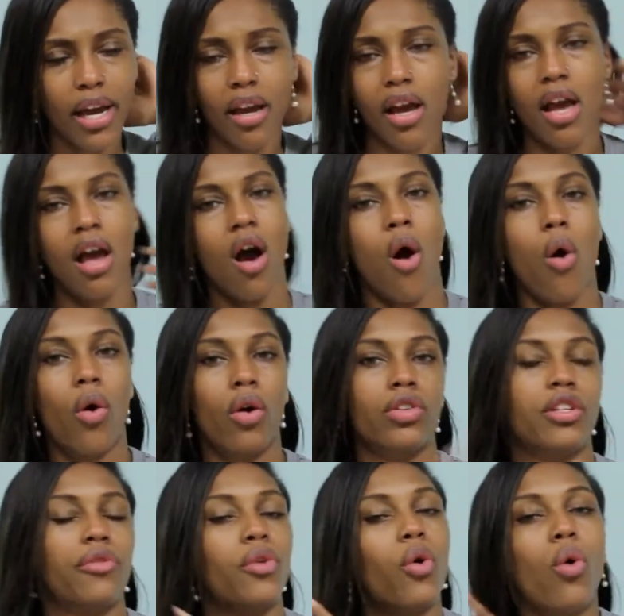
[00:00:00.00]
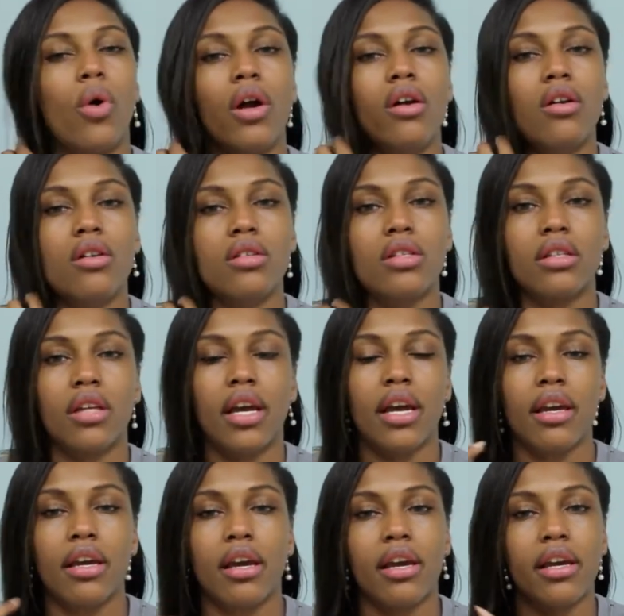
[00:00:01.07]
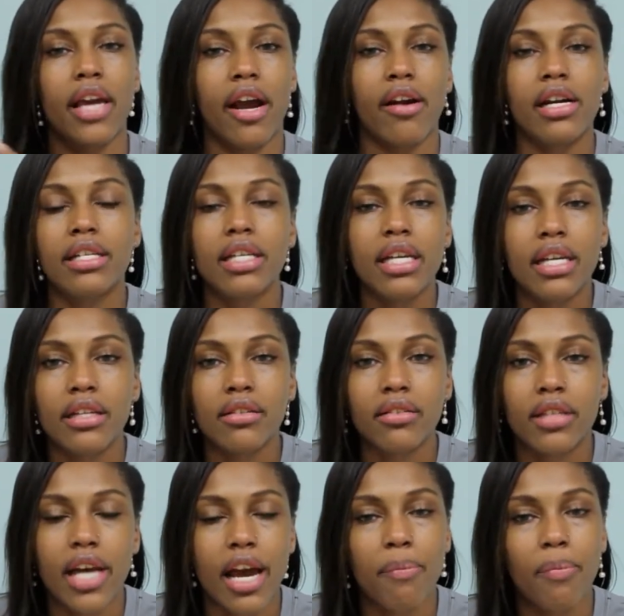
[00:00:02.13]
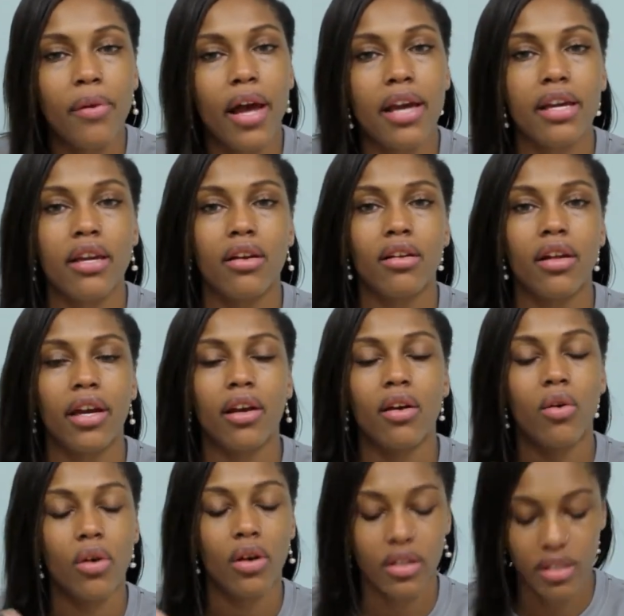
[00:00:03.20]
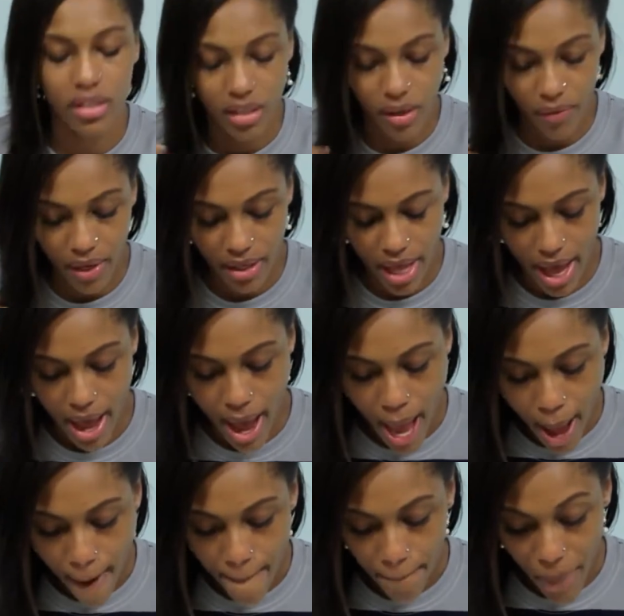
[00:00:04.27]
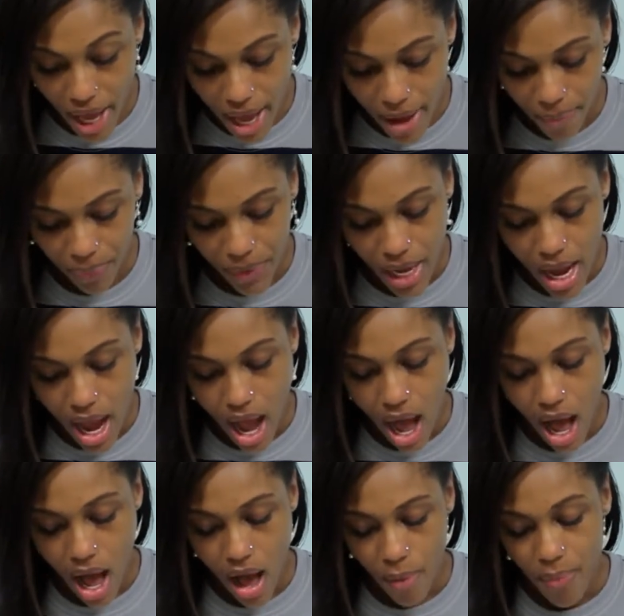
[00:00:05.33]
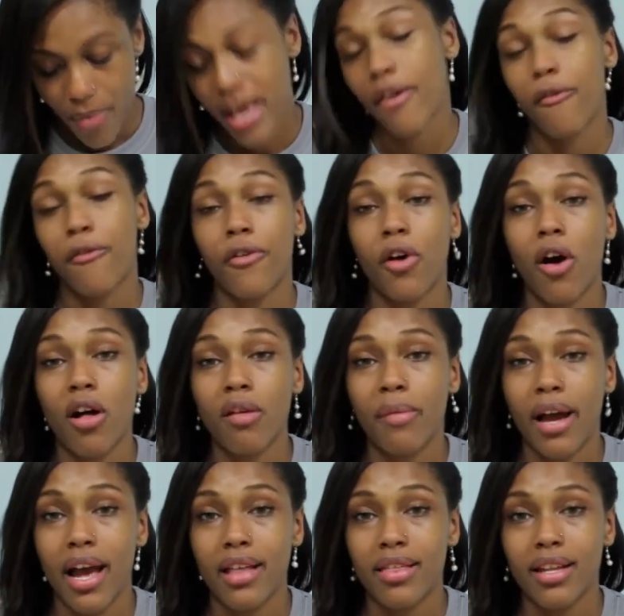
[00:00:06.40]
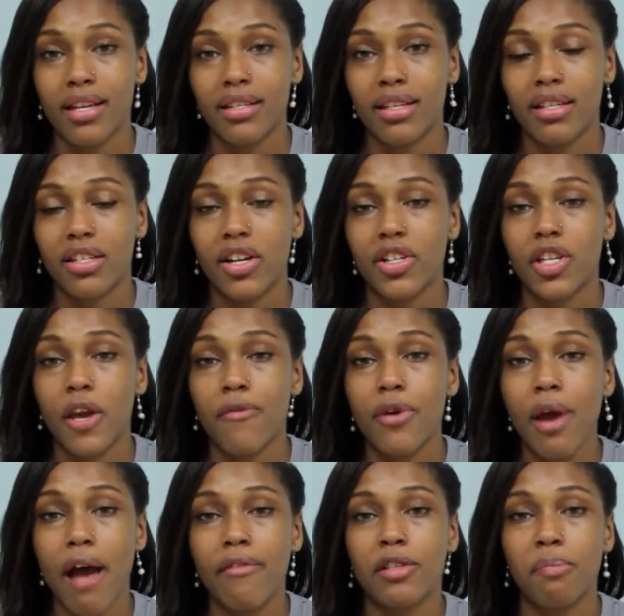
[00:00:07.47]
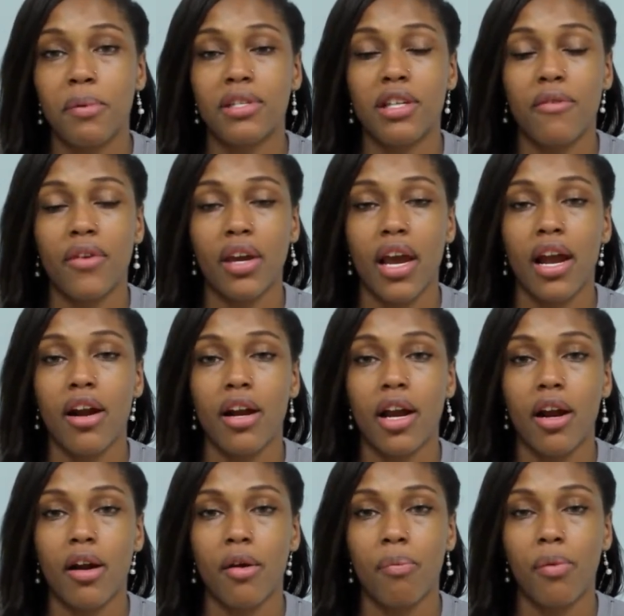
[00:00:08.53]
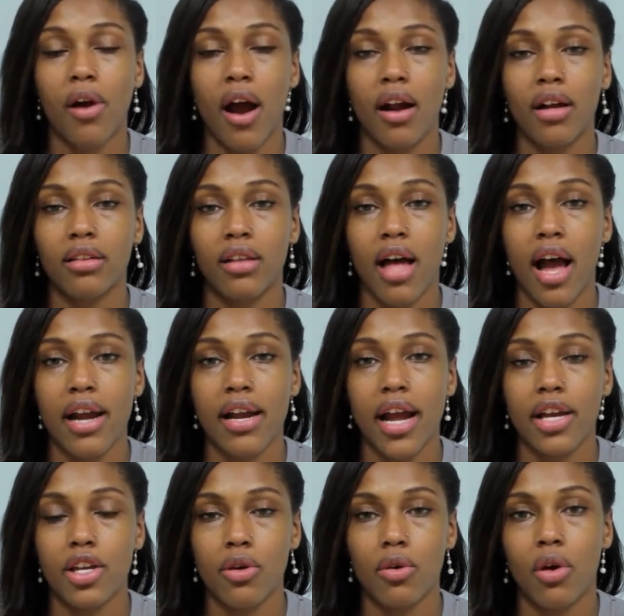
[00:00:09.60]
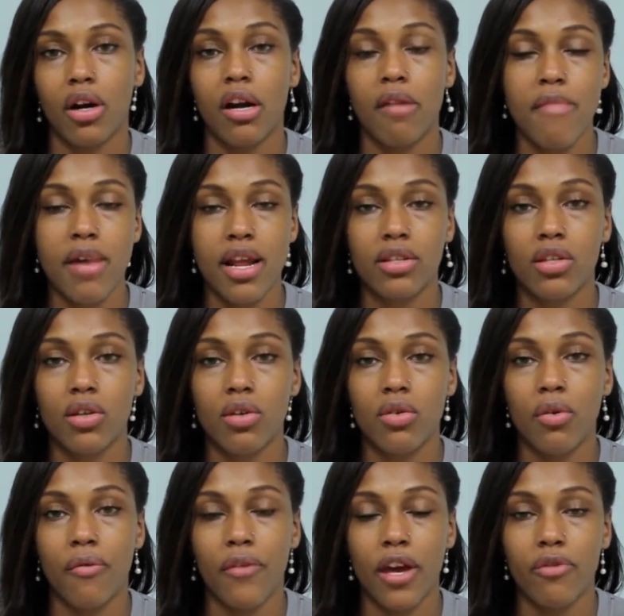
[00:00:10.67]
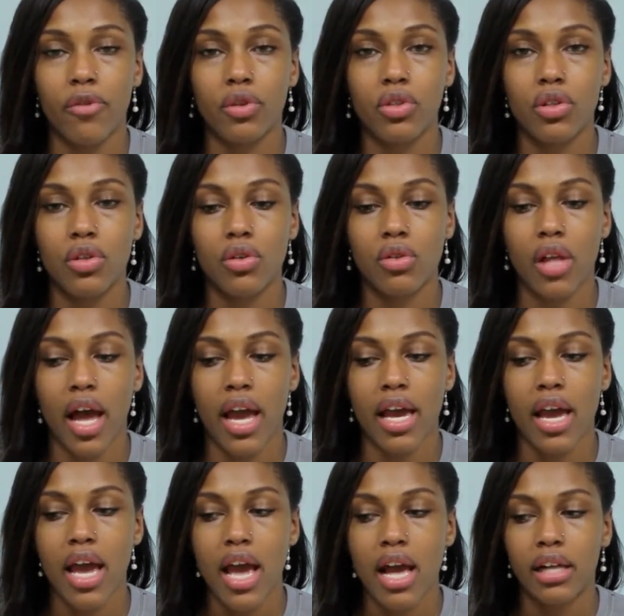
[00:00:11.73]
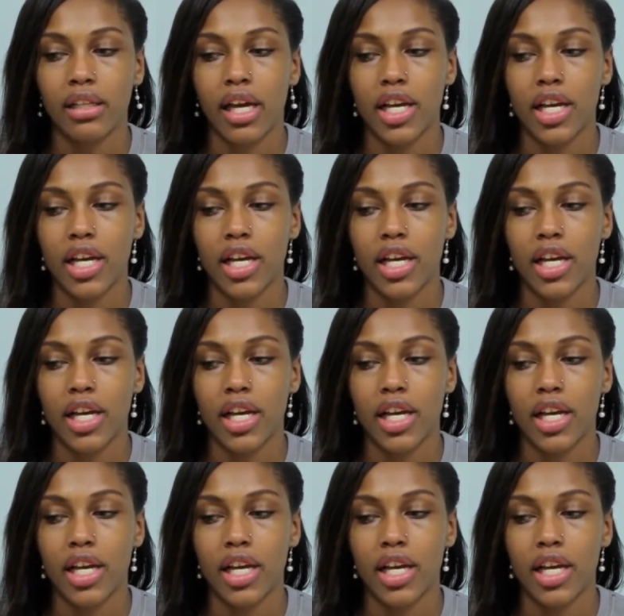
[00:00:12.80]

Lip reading: like different oils and like keratin type, like, you know, like oils and stuff like that. But for all of my ethnic sisters, if you have a specific hair care product line that you are committed to and faithful to, like